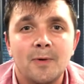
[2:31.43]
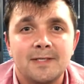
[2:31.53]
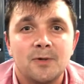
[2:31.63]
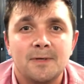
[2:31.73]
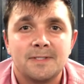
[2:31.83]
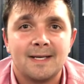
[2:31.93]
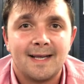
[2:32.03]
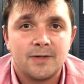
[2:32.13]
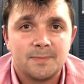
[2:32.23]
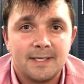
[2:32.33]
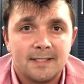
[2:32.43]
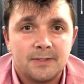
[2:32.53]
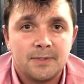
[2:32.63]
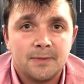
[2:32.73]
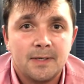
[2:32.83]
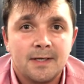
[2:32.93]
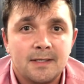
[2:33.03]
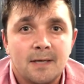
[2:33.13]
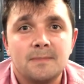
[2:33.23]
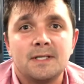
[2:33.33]
which almost allows me to
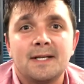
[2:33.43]
come to